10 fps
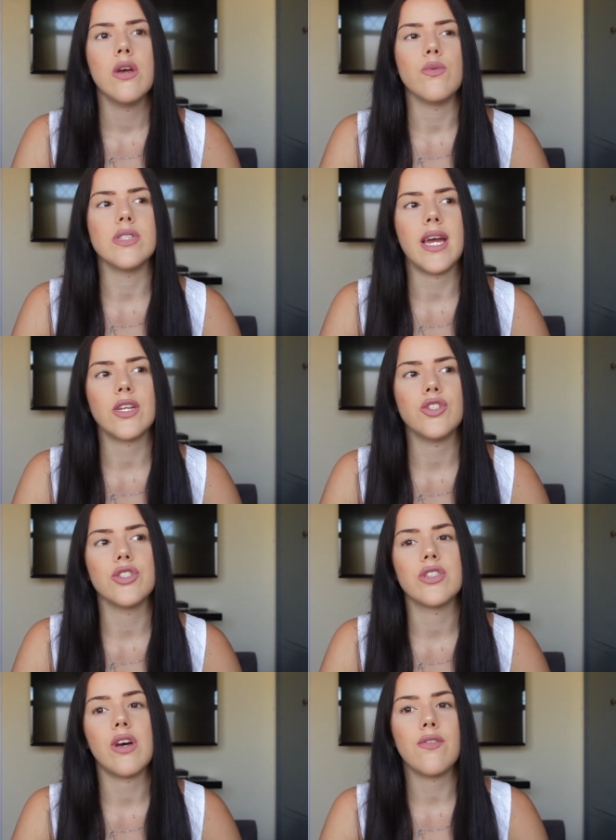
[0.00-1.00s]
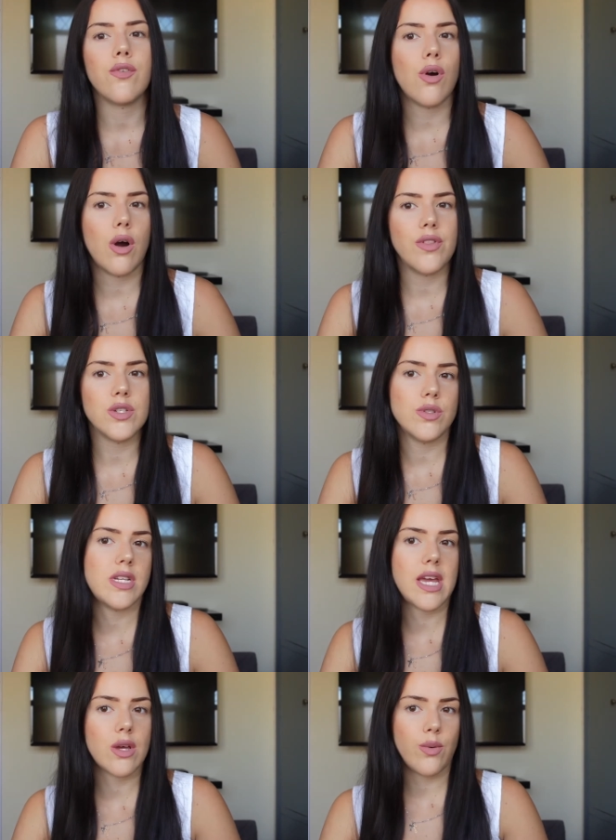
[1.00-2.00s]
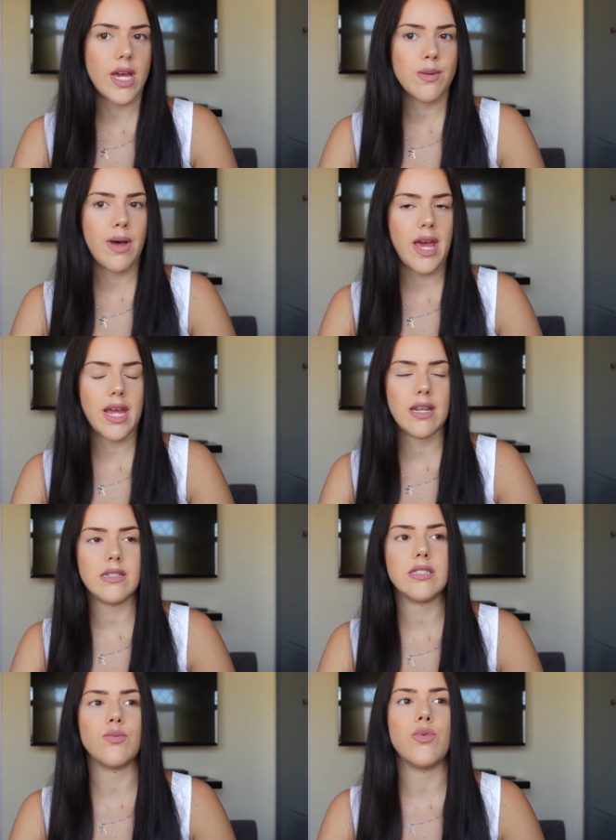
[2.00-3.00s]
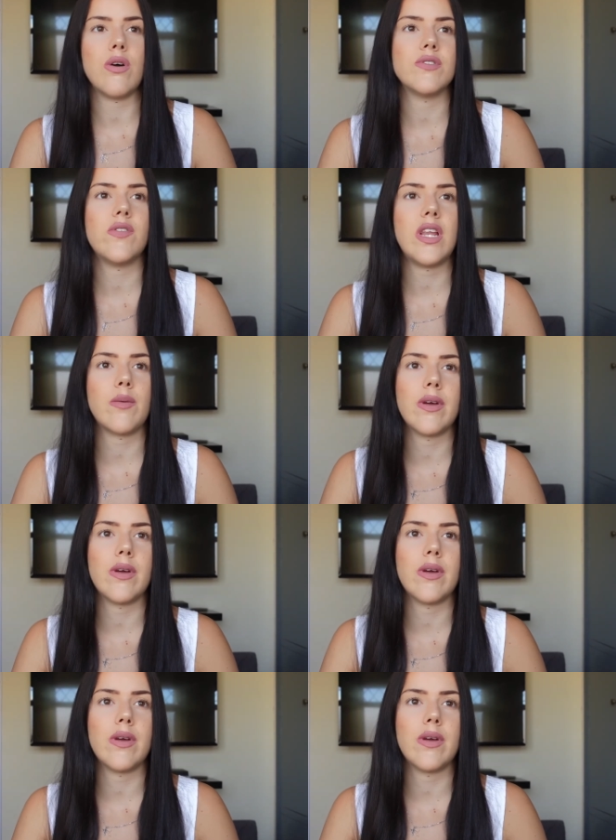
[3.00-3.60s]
was anxious, so I thought, oh, this would take away the pain and what I was feeling,